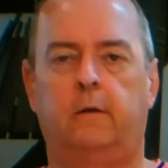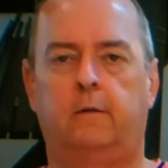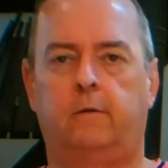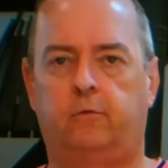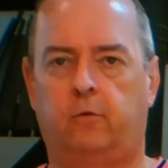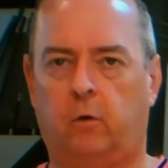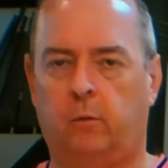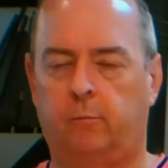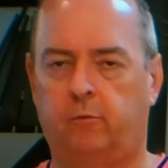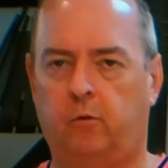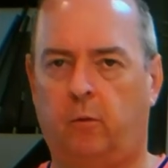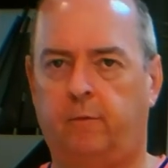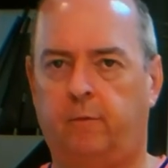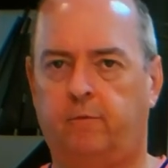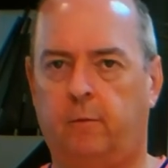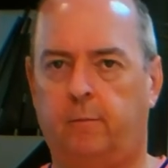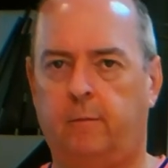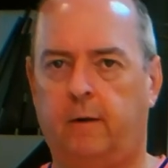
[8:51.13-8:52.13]
The showroom's
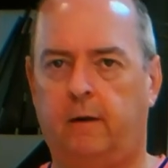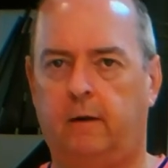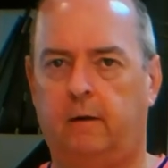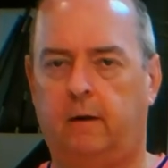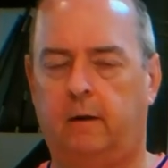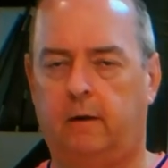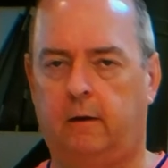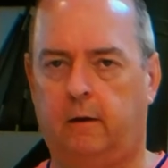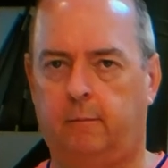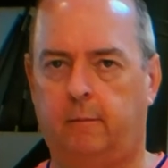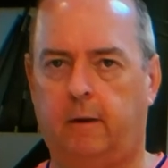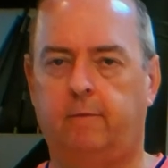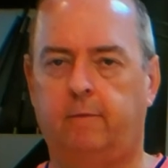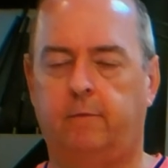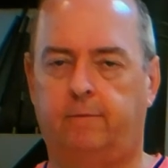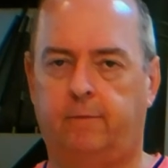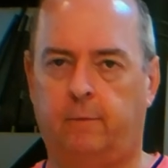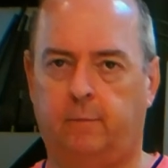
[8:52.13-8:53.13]
open from um,
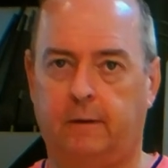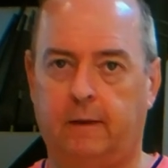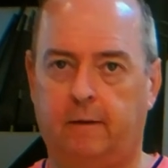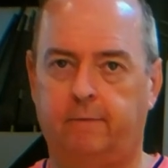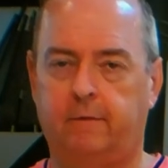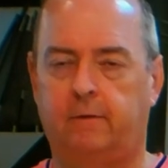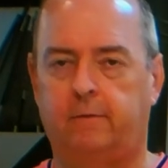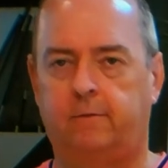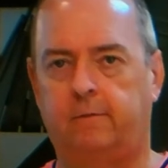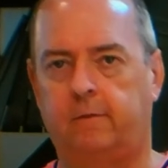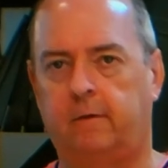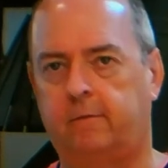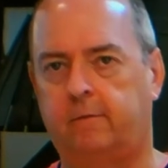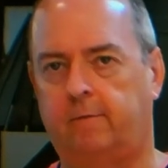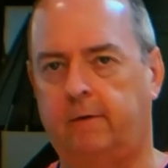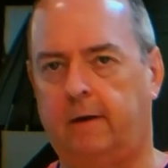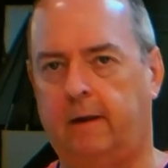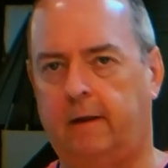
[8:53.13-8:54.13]
from 11 to
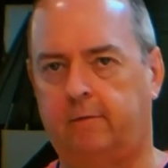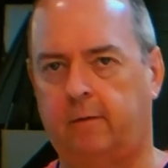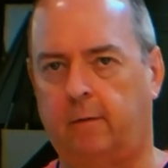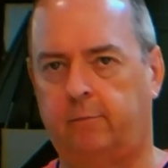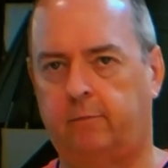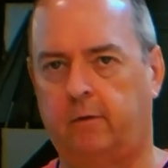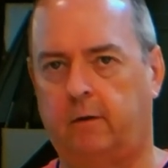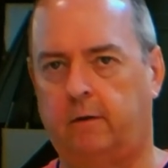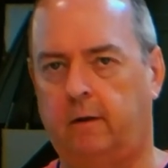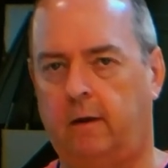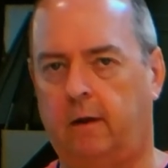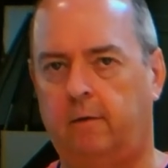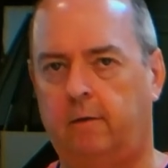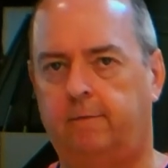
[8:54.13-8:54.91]
6 every day except Sunday.